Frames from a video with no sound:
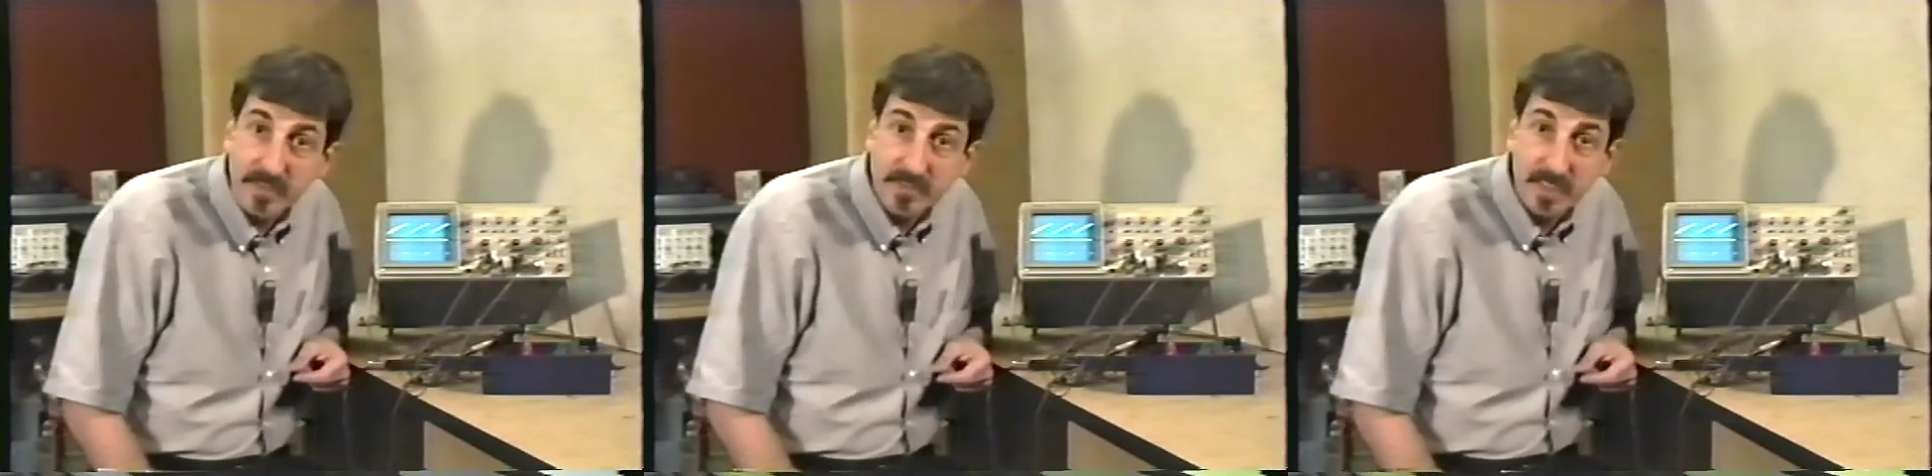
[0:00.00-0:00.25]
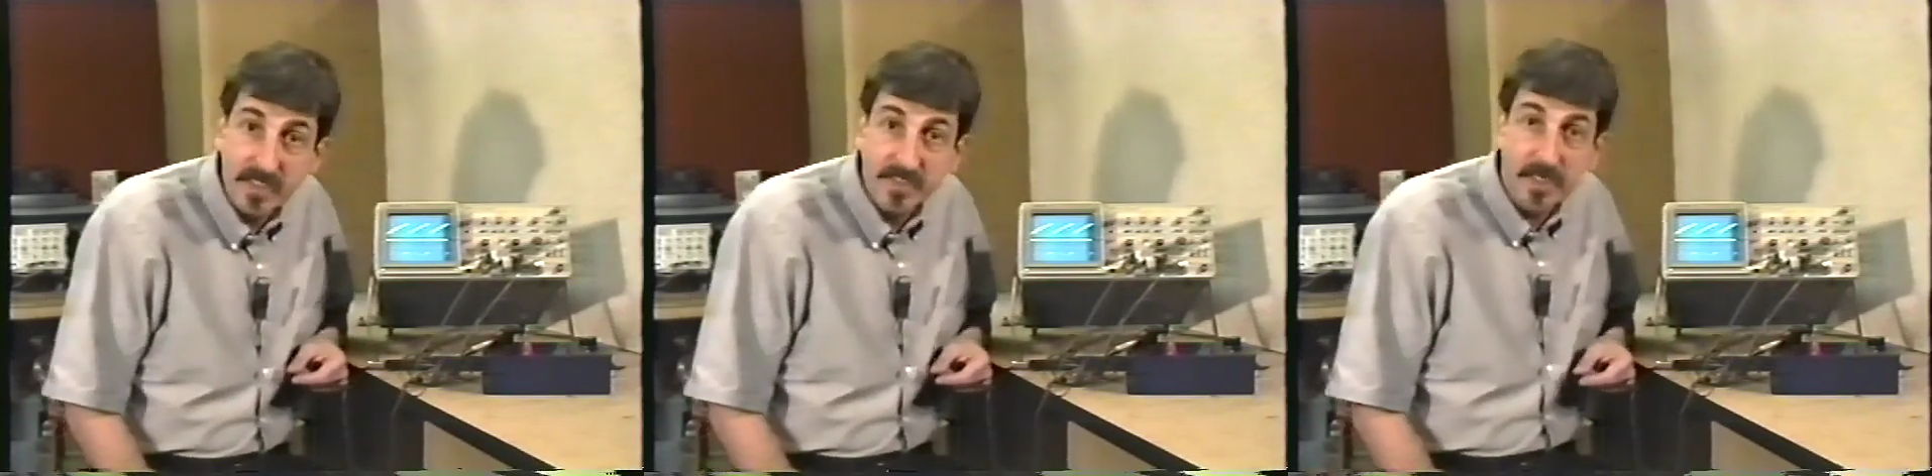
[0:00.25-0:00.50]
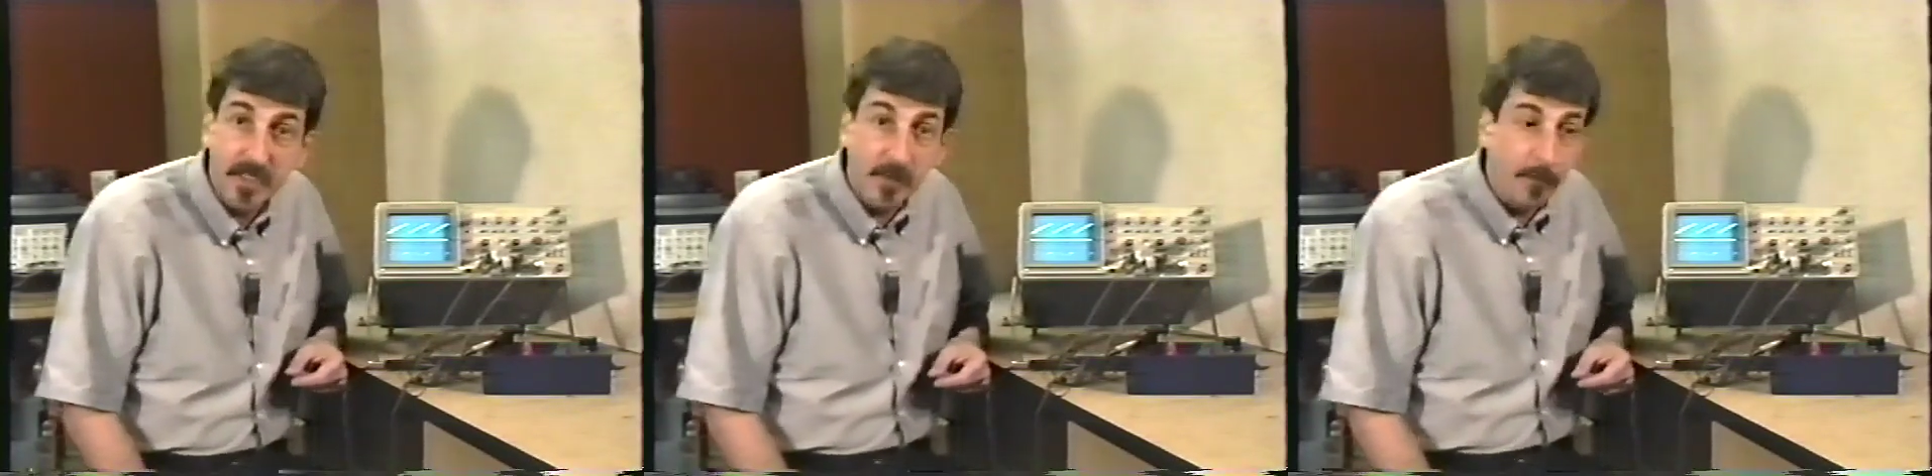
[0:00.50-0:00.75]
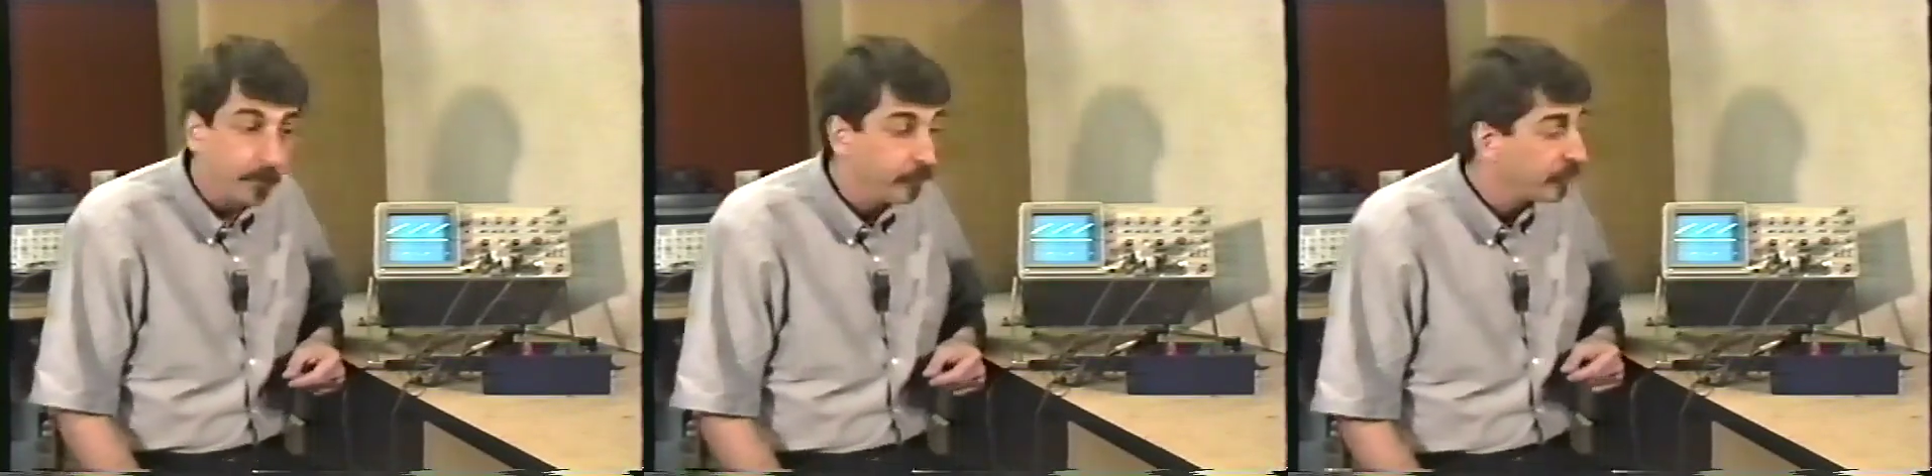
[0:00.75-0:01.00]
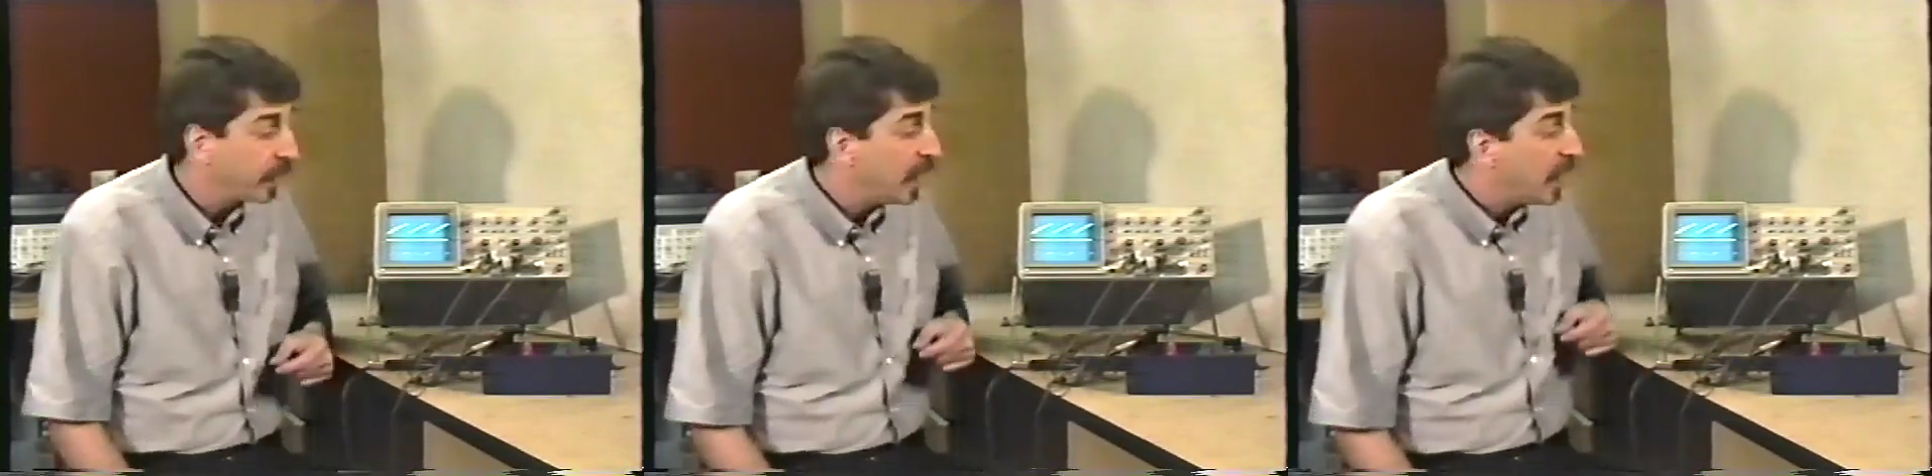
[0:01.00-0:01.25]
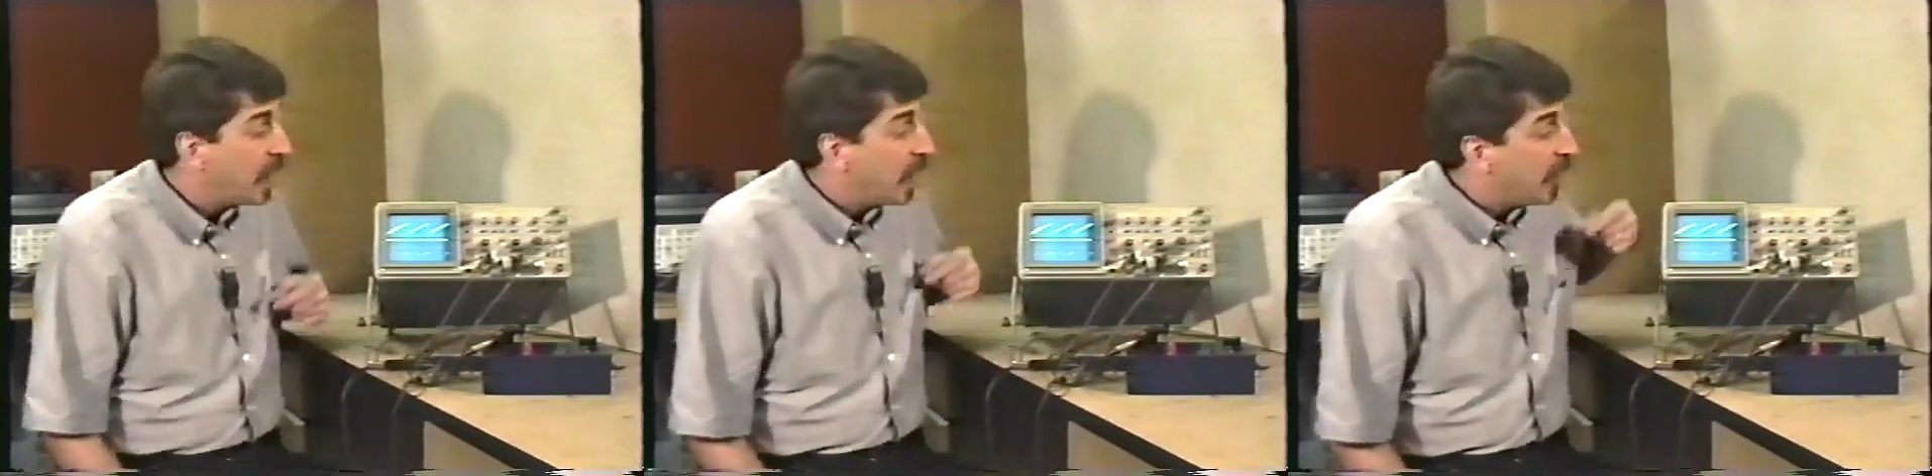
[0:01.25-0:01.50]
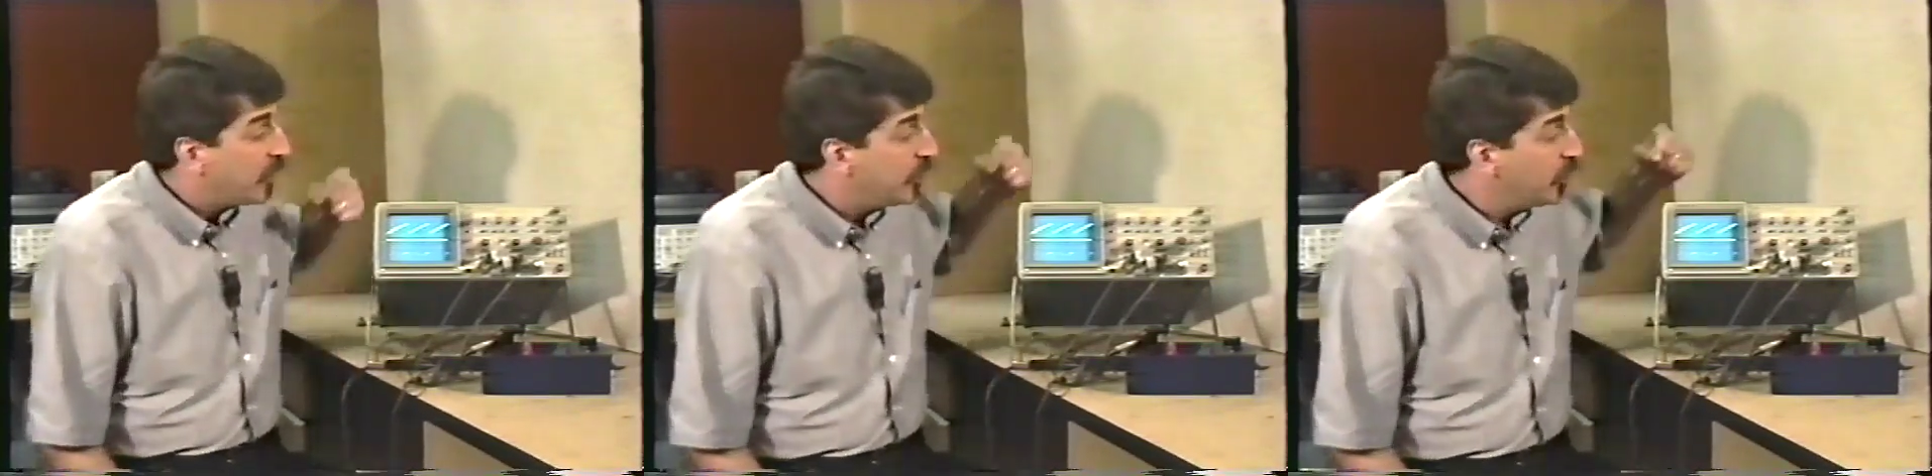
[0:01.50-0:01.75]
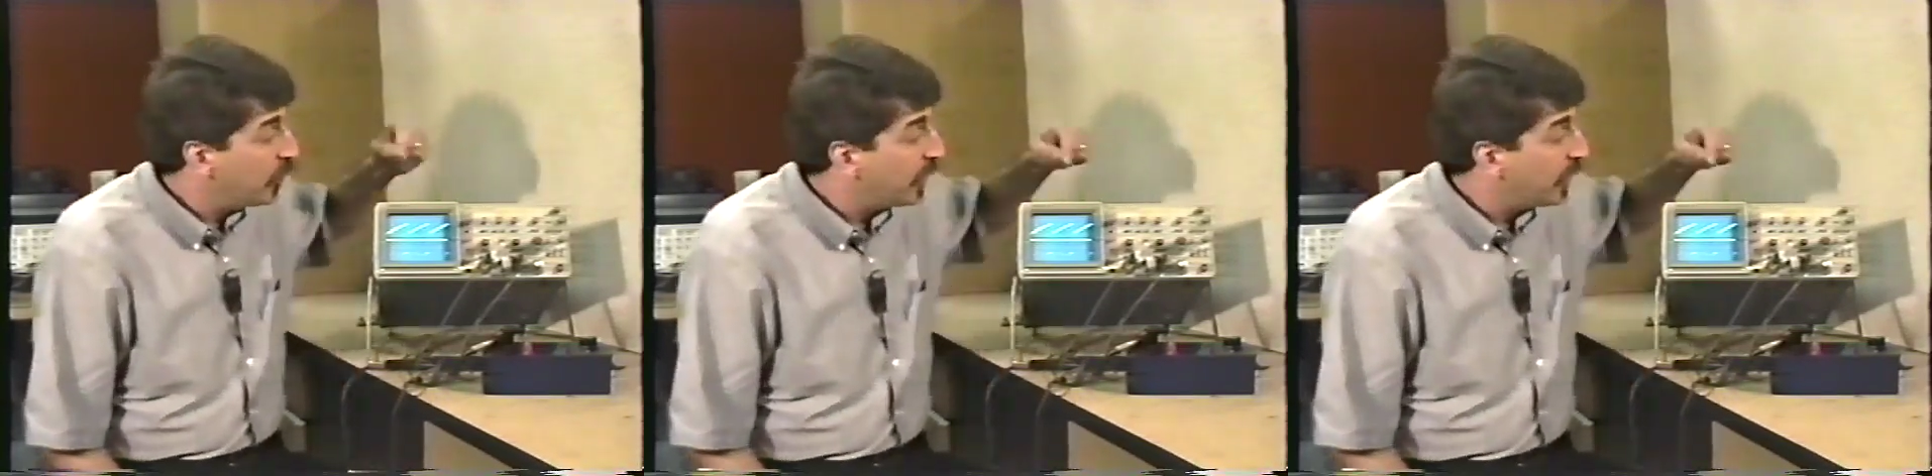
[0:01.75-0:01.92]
sync signal. You